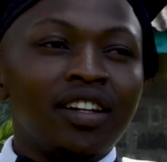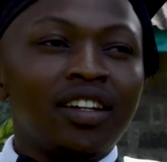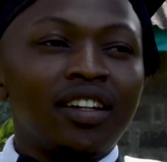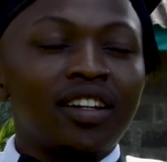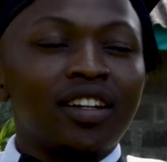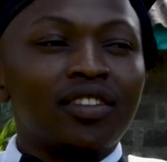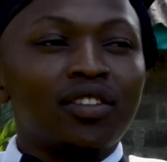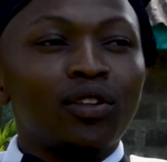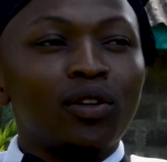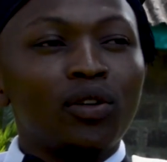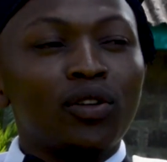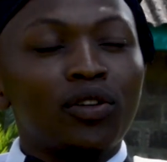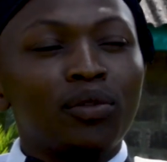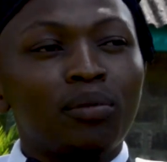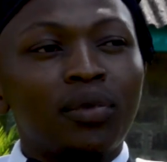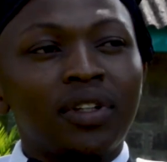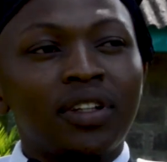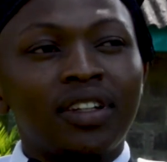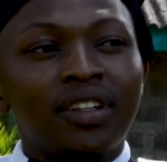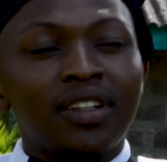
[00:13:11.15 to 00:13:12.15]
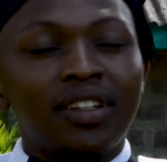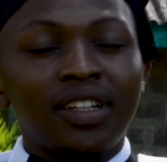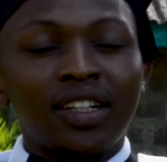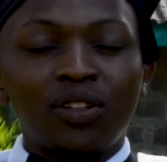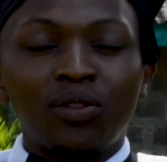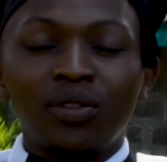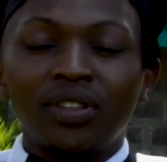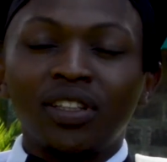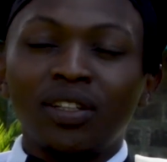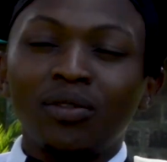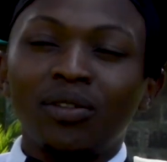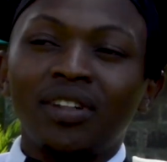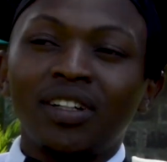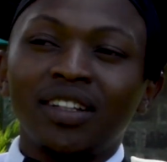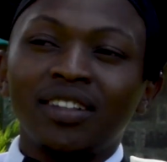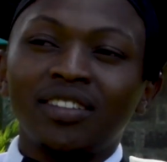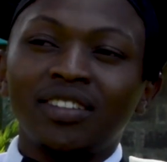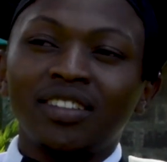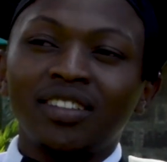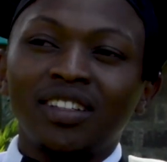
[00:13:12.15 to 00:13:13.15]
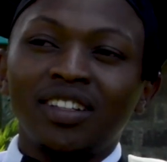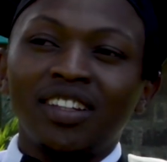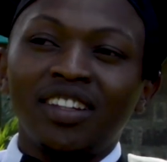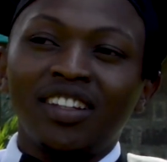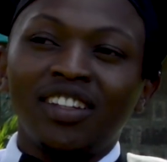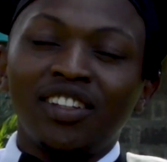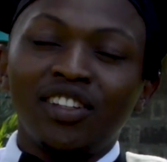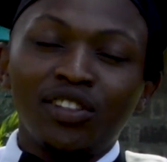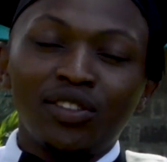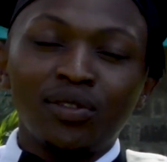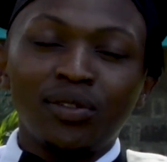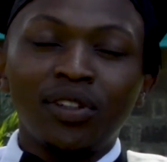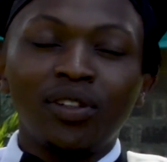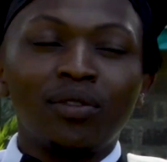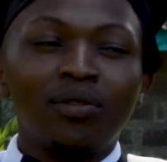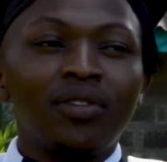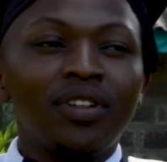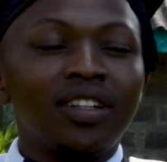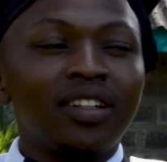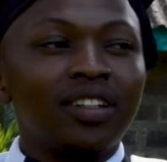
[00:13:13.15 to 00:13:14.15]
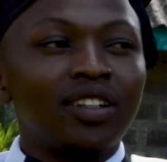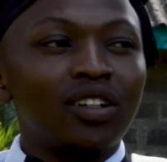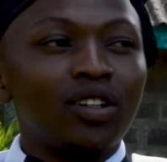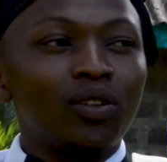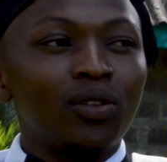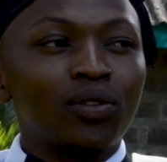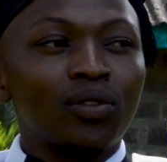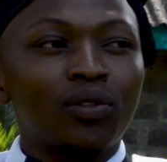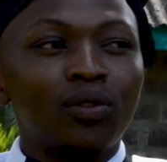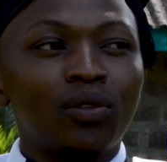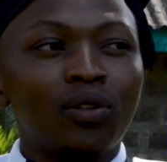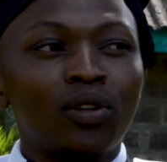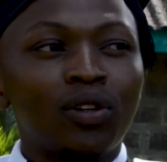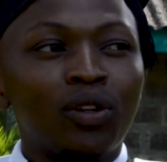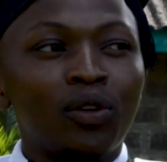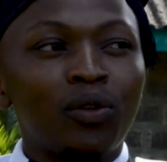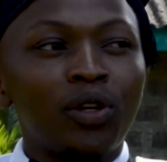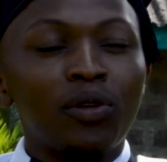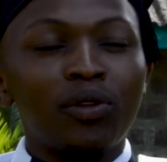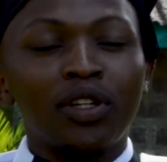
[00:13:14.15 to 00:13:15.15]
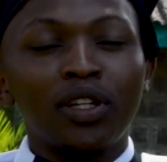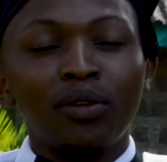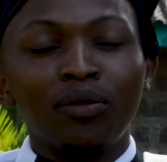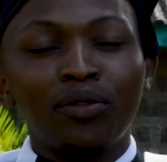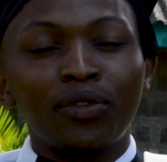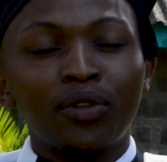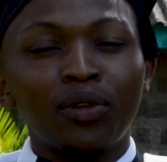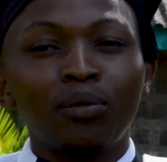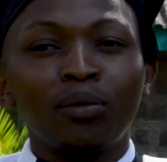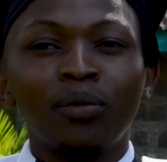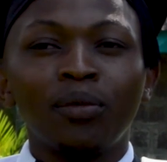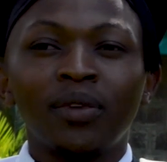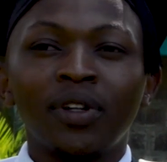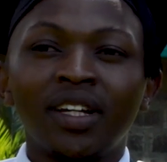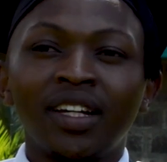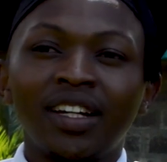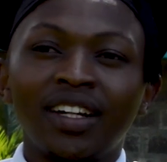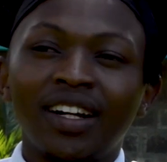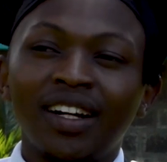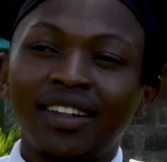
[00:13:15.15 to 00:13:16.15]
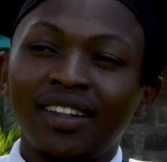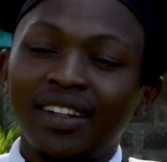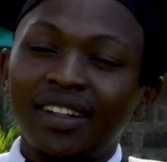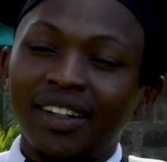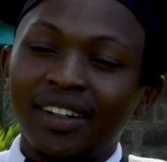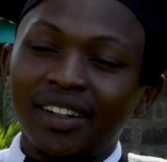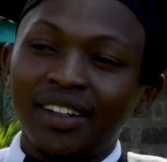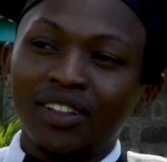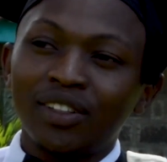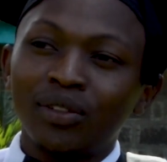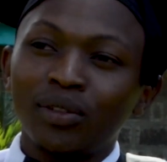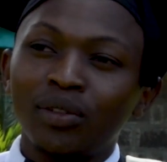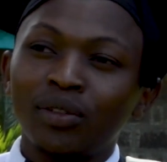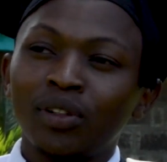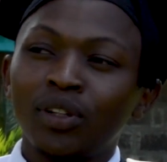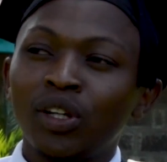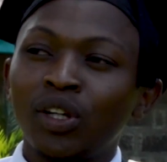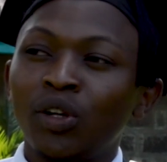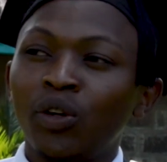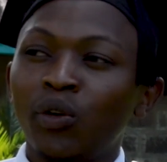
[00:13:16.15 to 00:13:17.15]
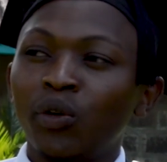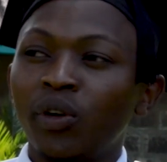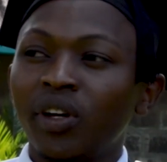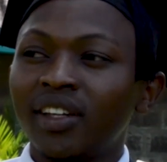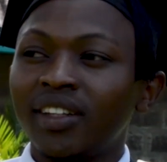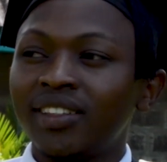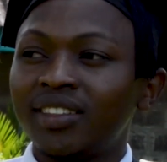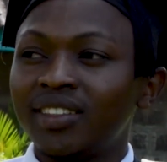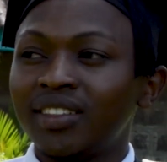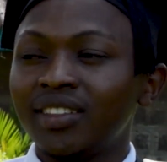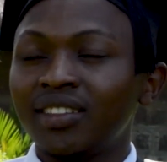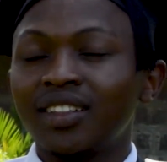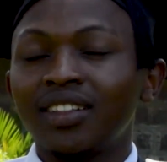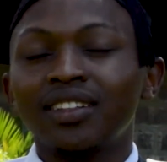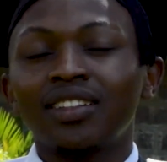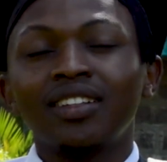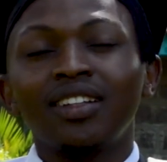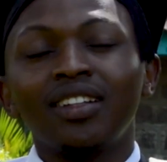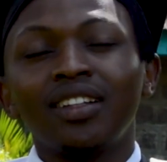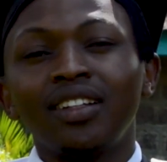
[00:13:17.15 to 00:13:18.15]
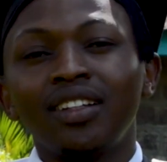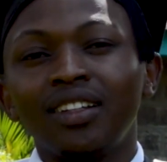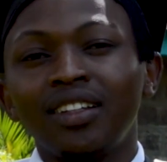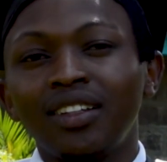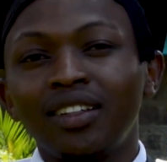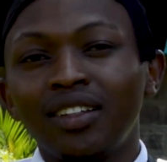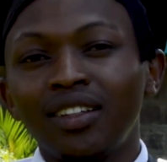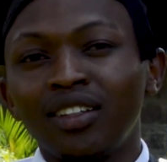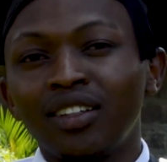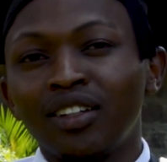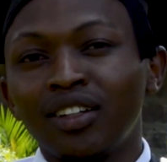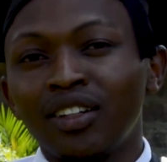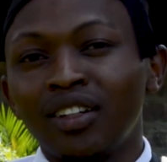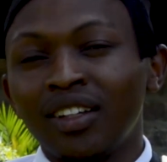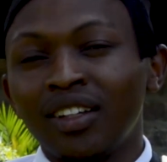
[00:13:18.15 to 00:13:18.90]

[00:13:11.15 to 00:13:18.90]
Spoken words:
He has always been there to share with us the history of the law school, where we came from, and the direction where he sees us in the